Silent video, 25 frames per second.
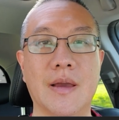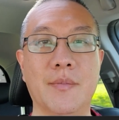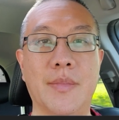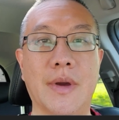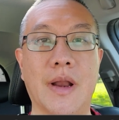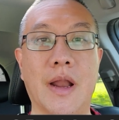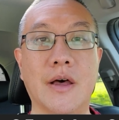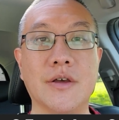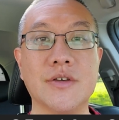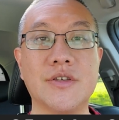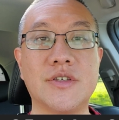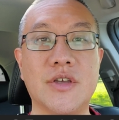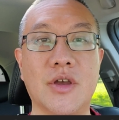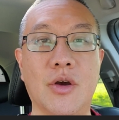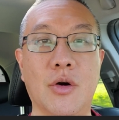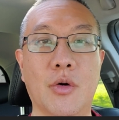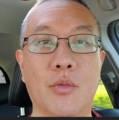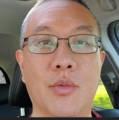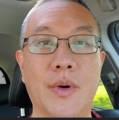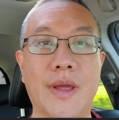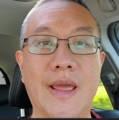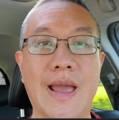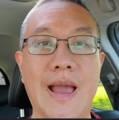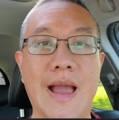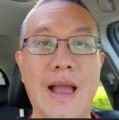But also,
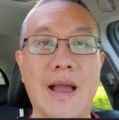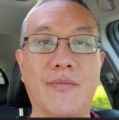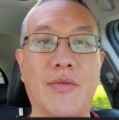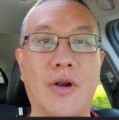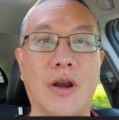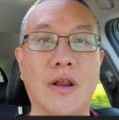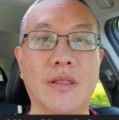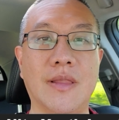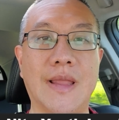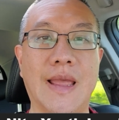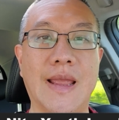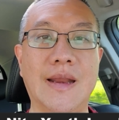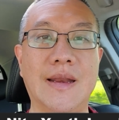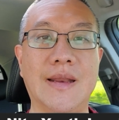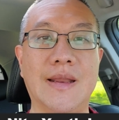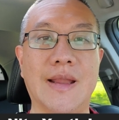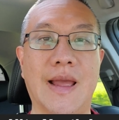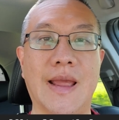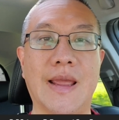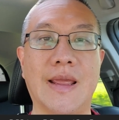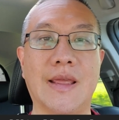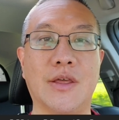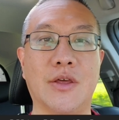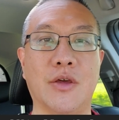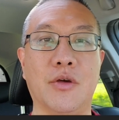we have our late
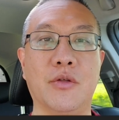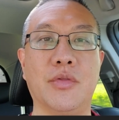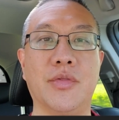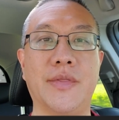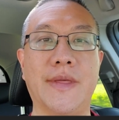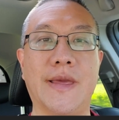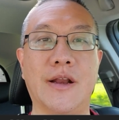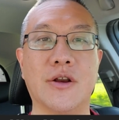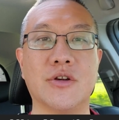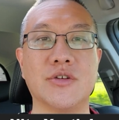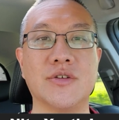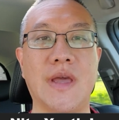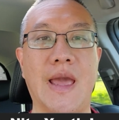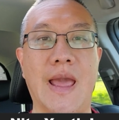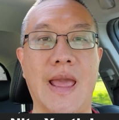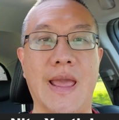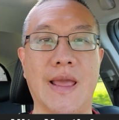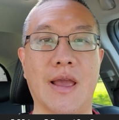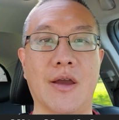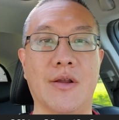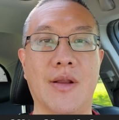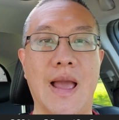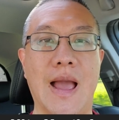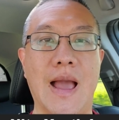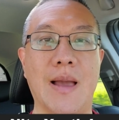night youth leaders
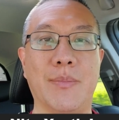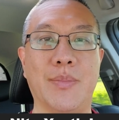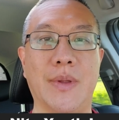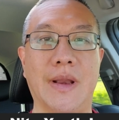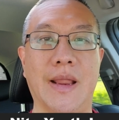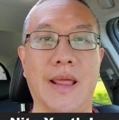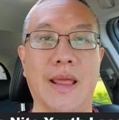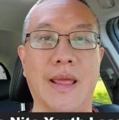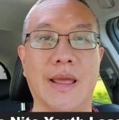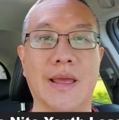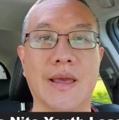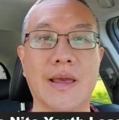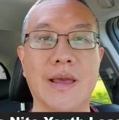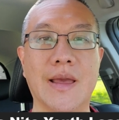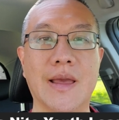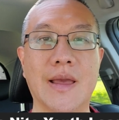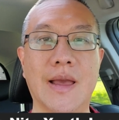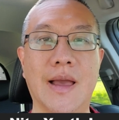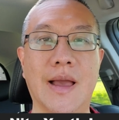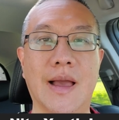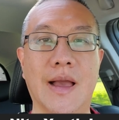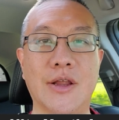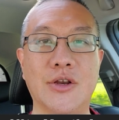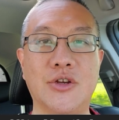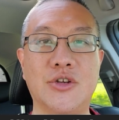hangout happening
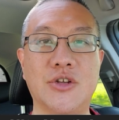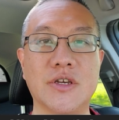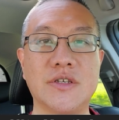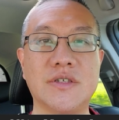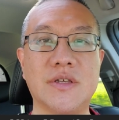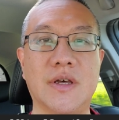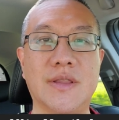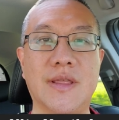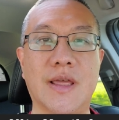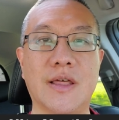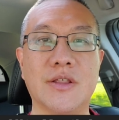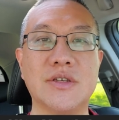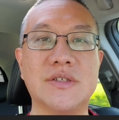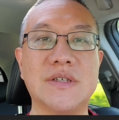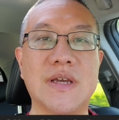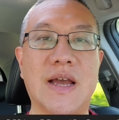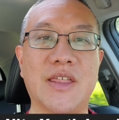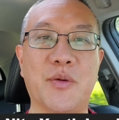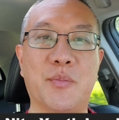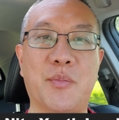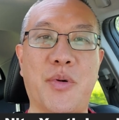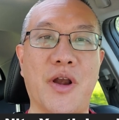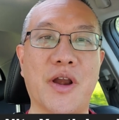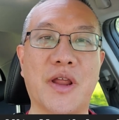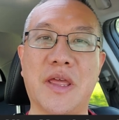just on the other side
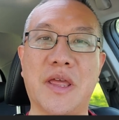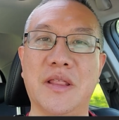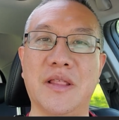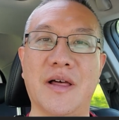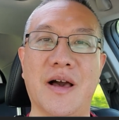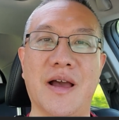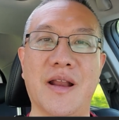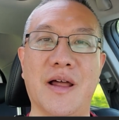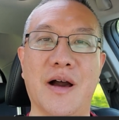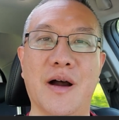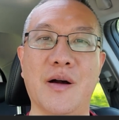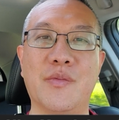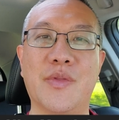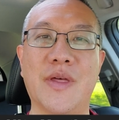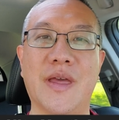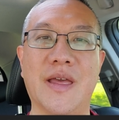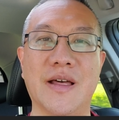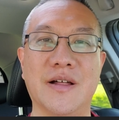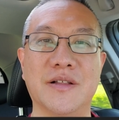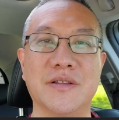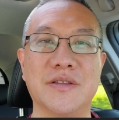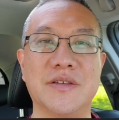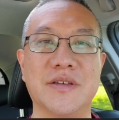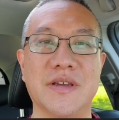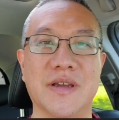of the parking lot of the
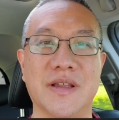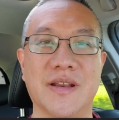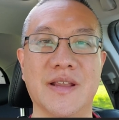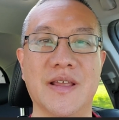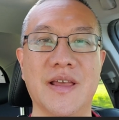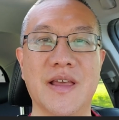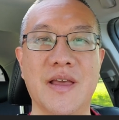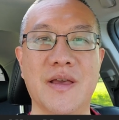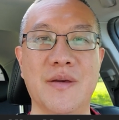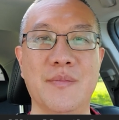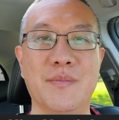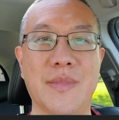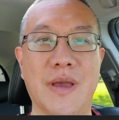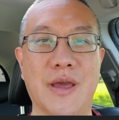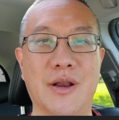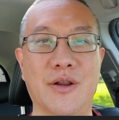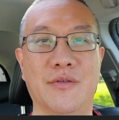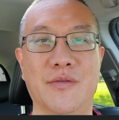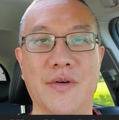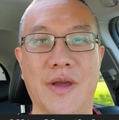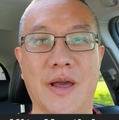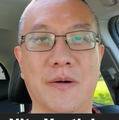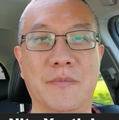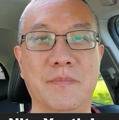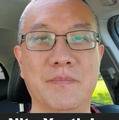Hilton
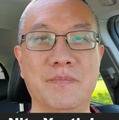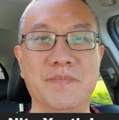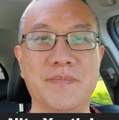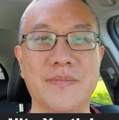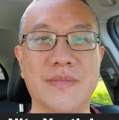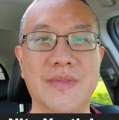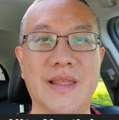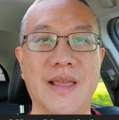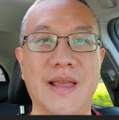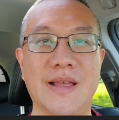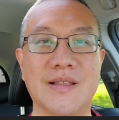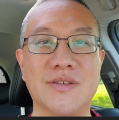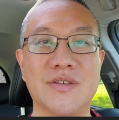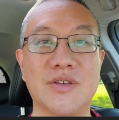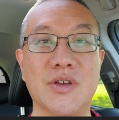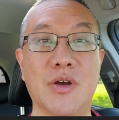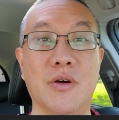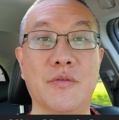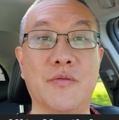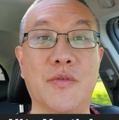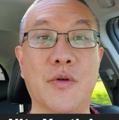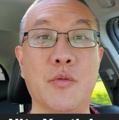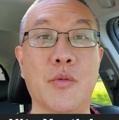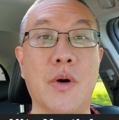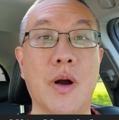Meadowvale. And so
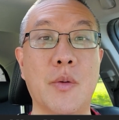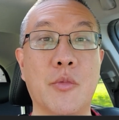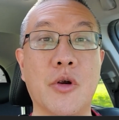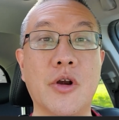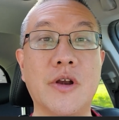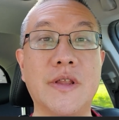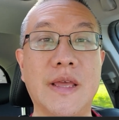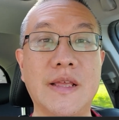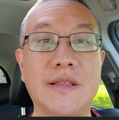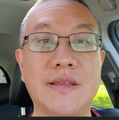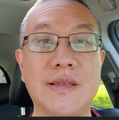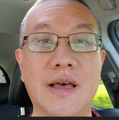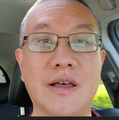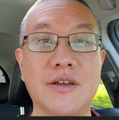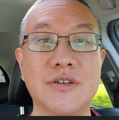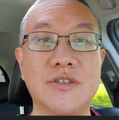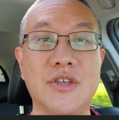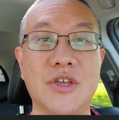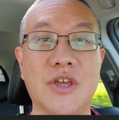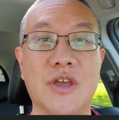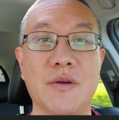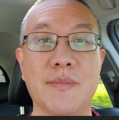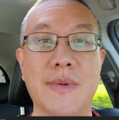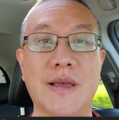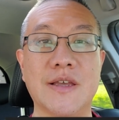if you want more details,
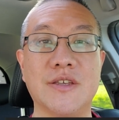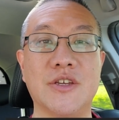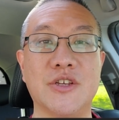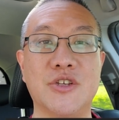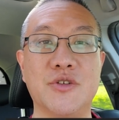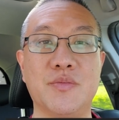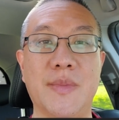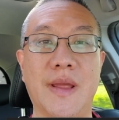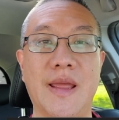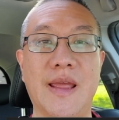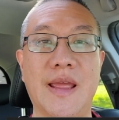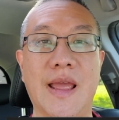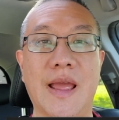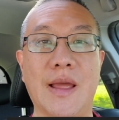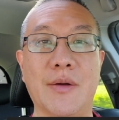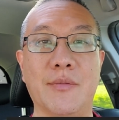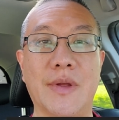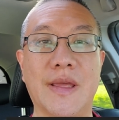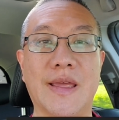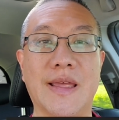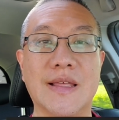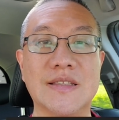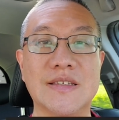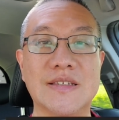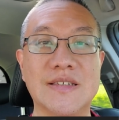you can message me and
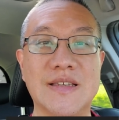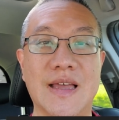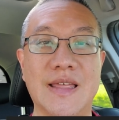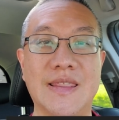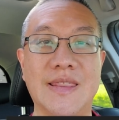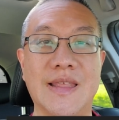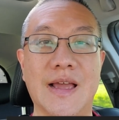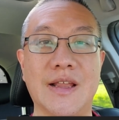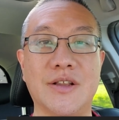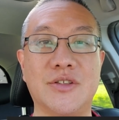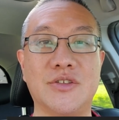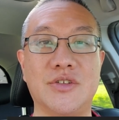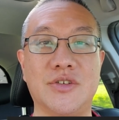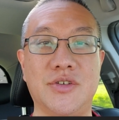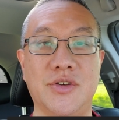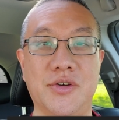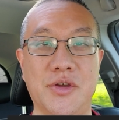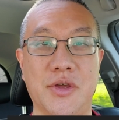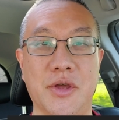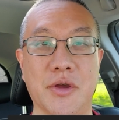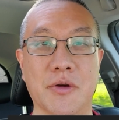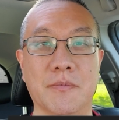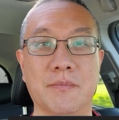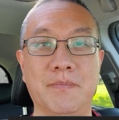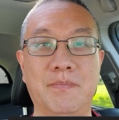we can send that to
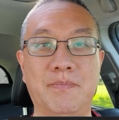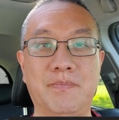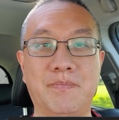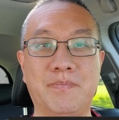you.